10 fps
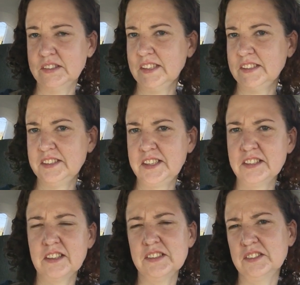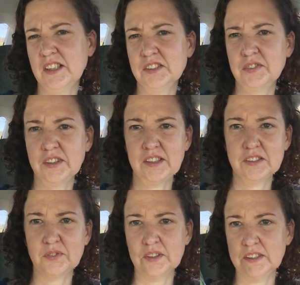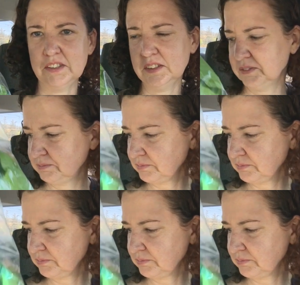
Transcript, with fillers: She, she does a lot of salads for the kids for lunch.